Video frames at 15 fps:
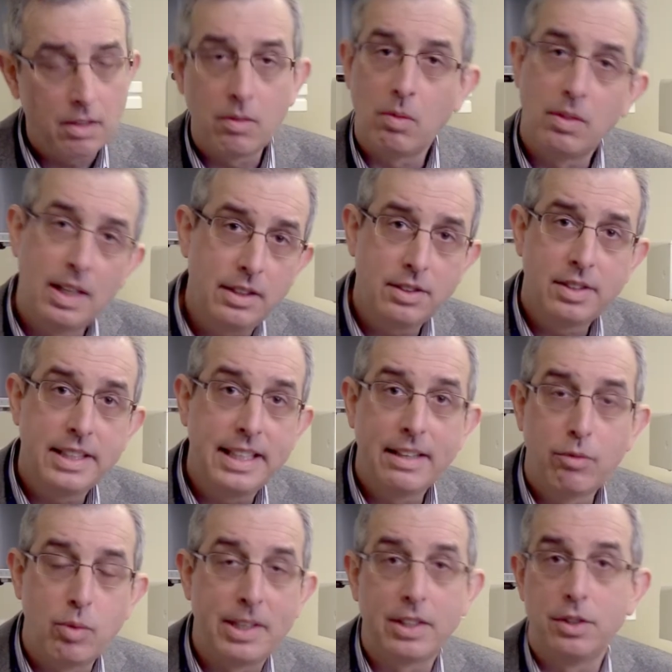let's see
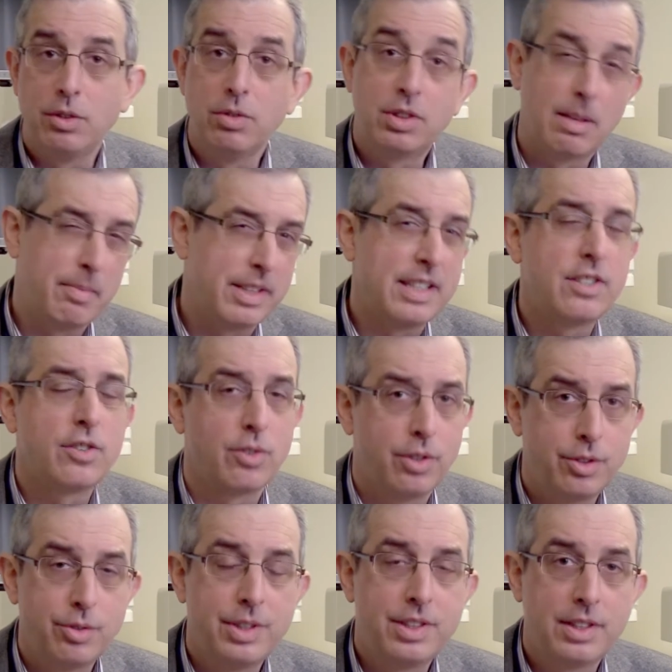if we could do some of these
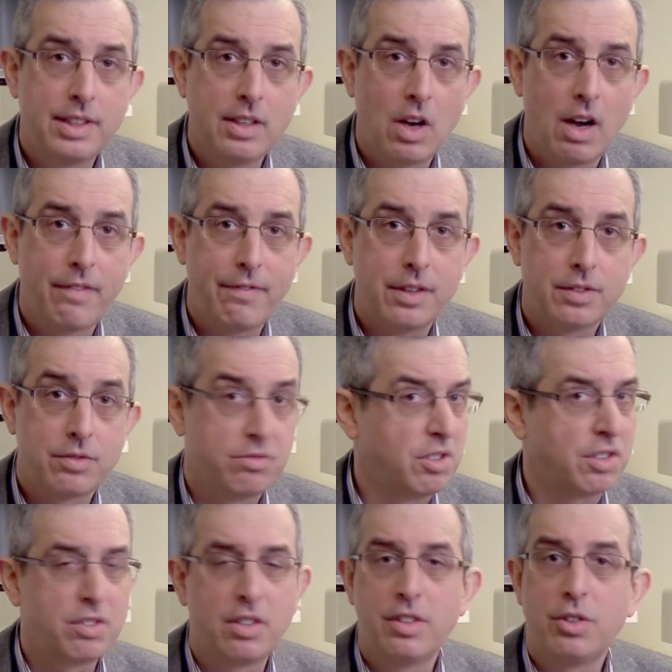surgeries in the office,
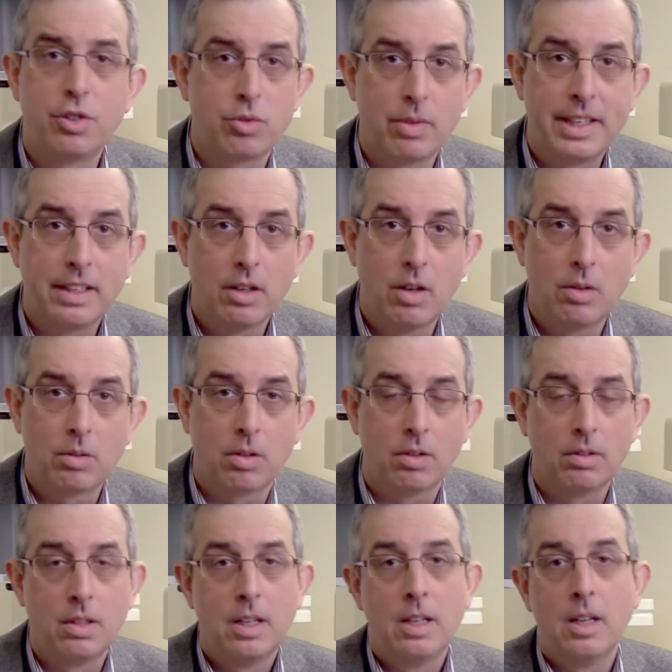just under straight
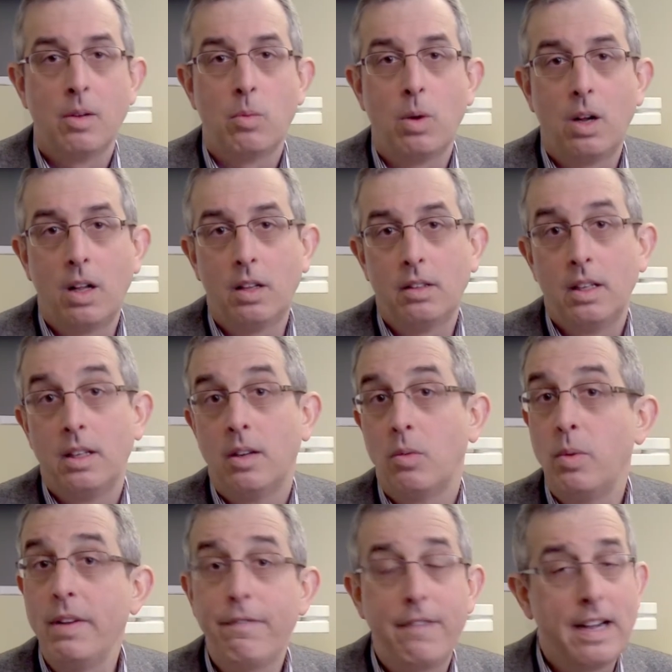local. Well,
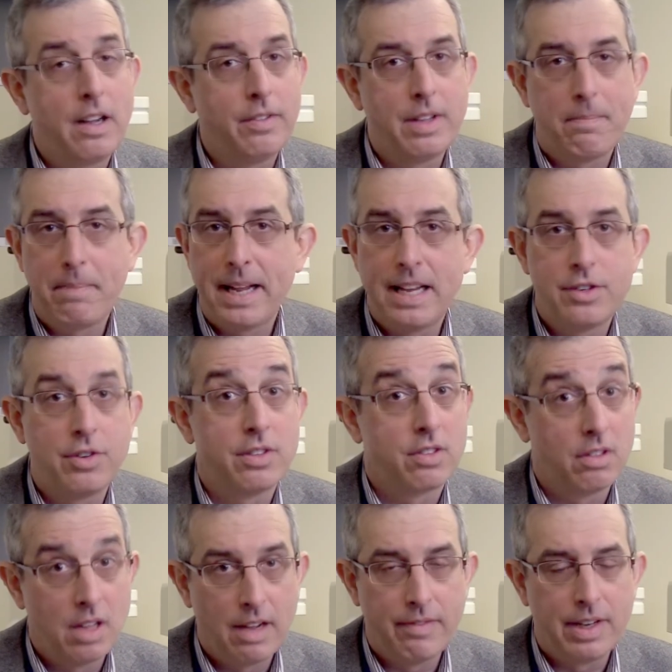we found that patients
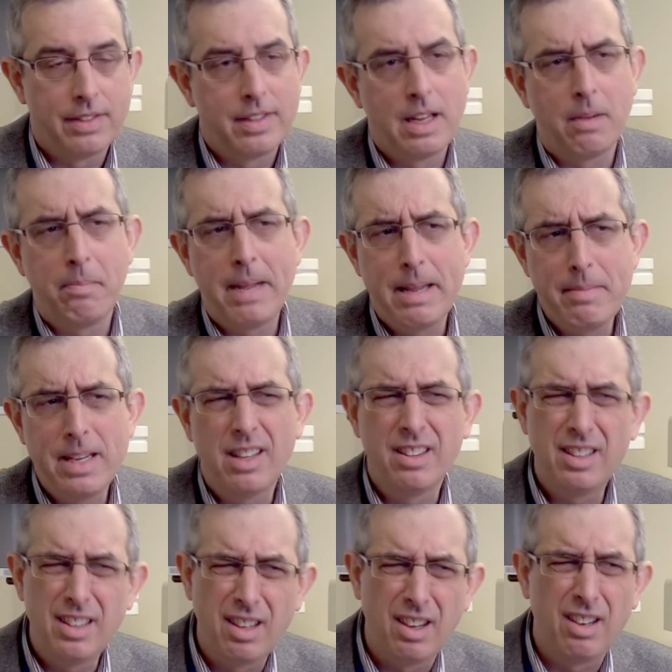love it. They're maybe a
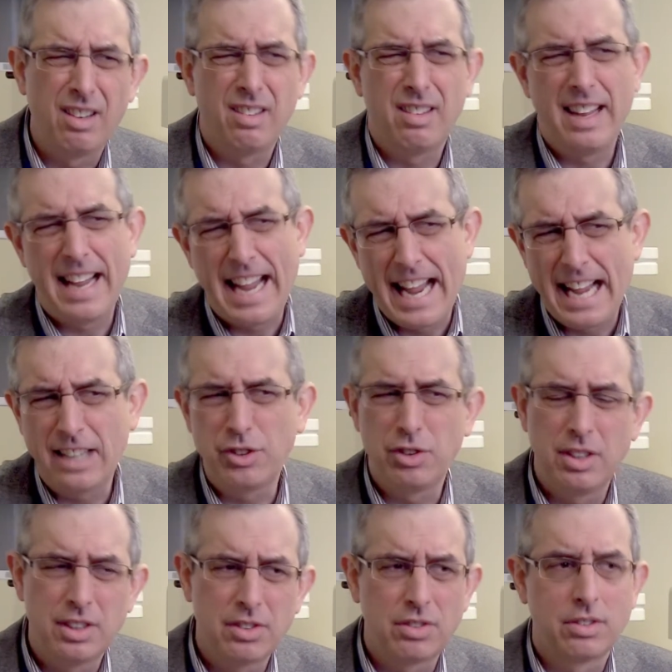little
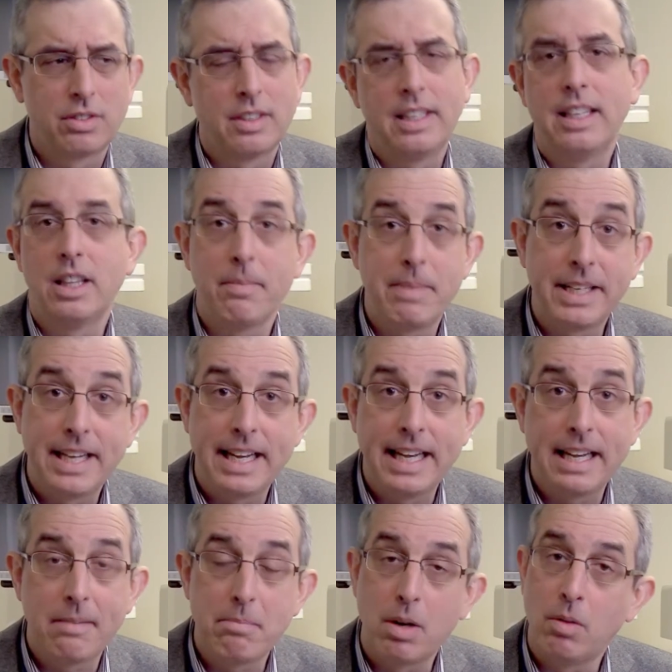anxious in the
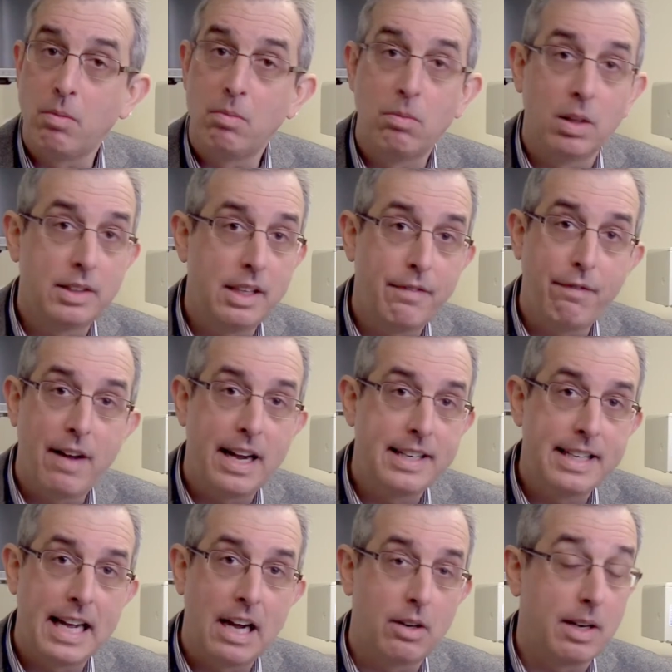beginning, but what they find
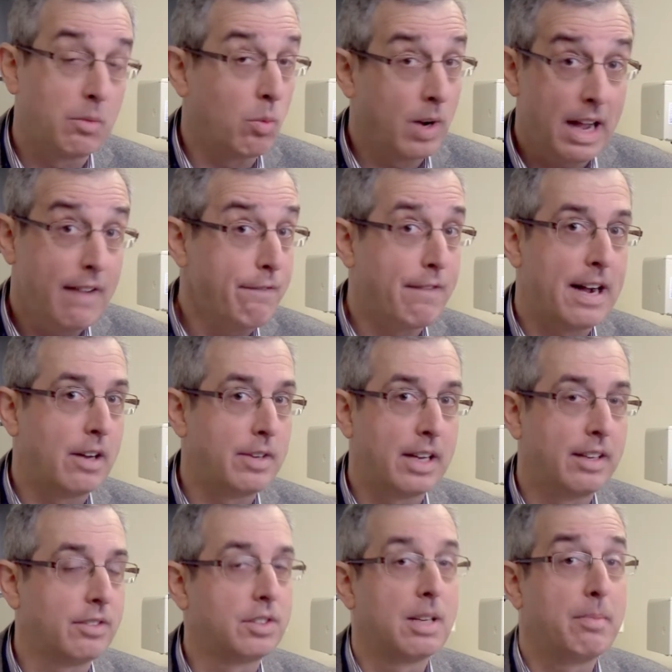out, and what I found out,
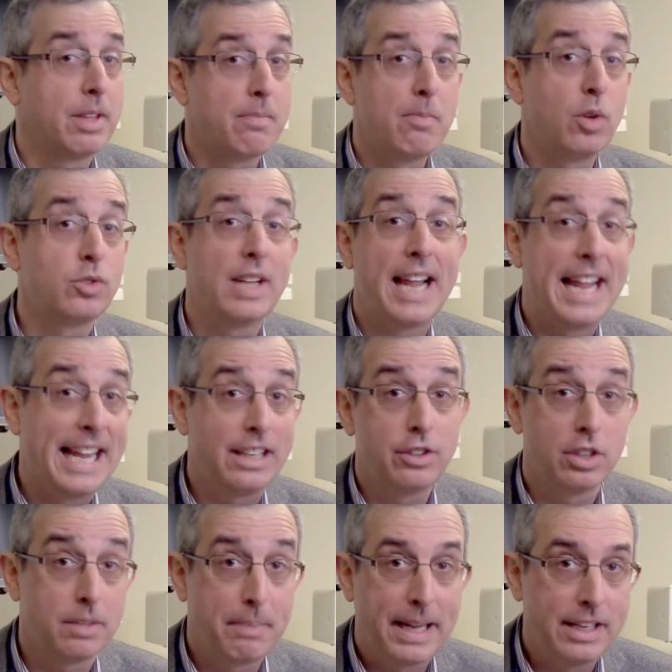is some of the most
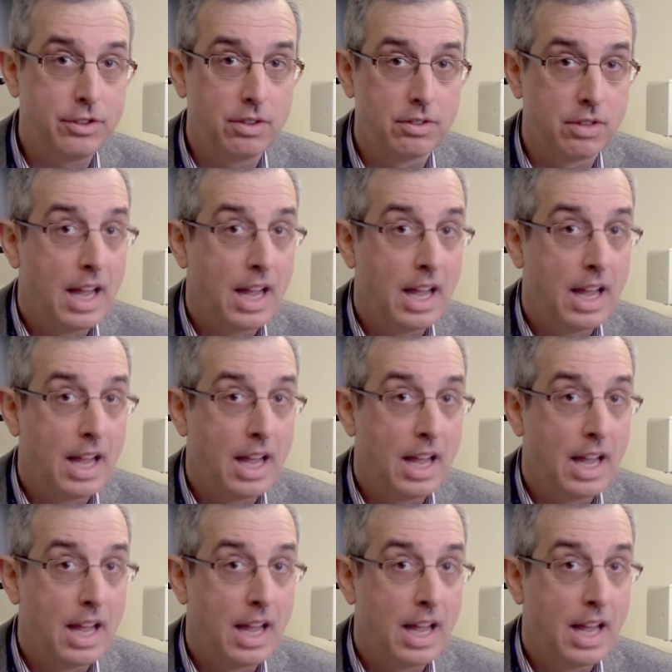anxious patients